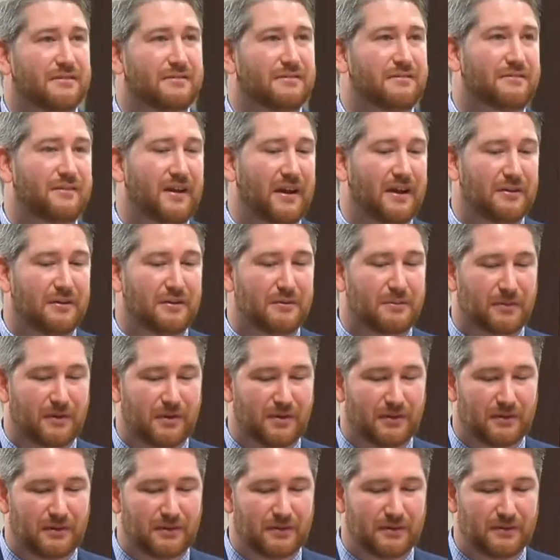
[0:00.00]

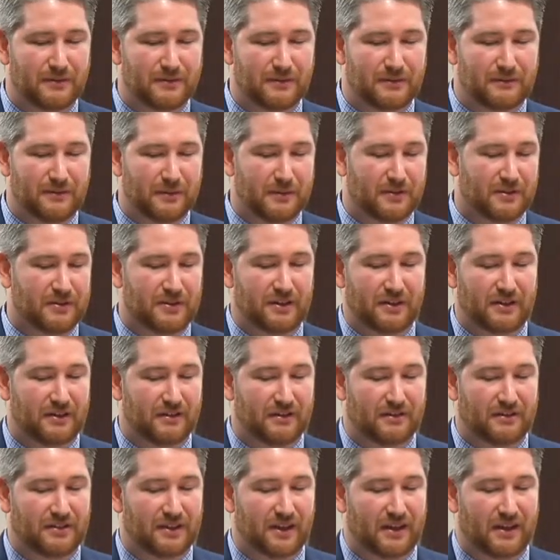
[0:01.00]
available for
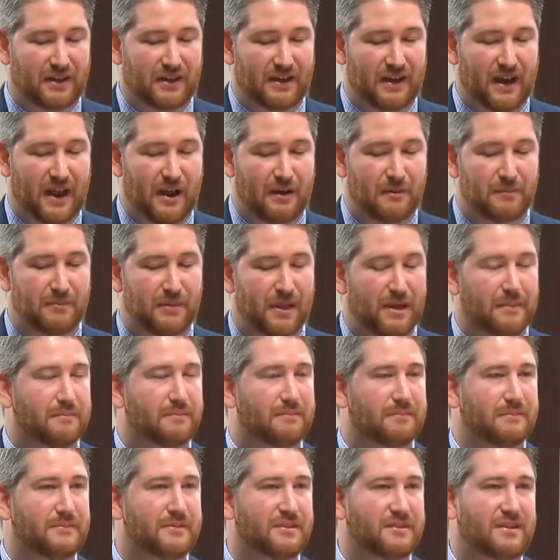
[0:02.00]
seniors that can help
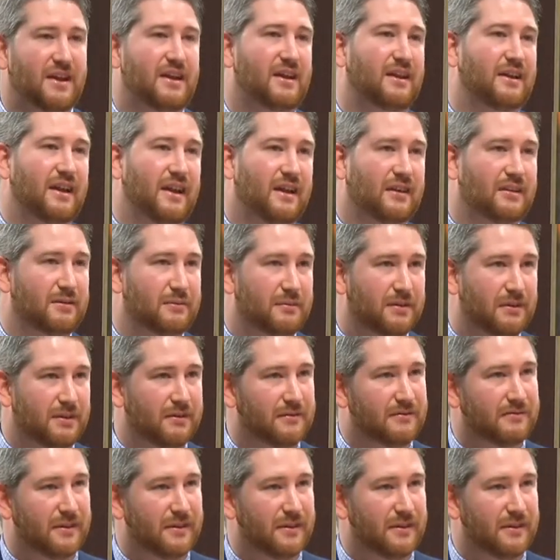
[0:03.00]
them stay connected with their